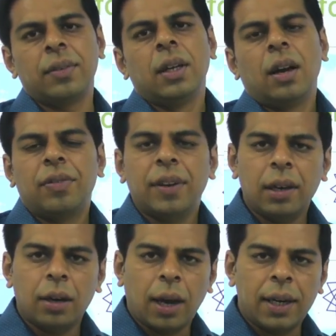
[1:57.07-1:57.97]
a fair
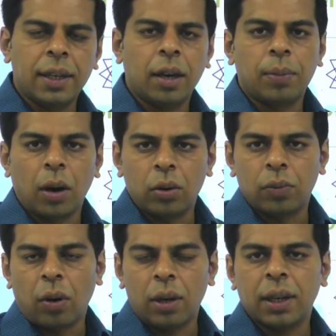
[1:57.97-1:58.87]
idea about what
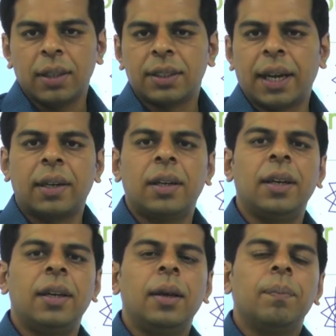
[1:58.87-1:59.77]
exactly
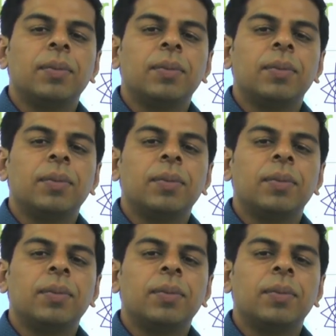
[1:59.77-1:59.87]
is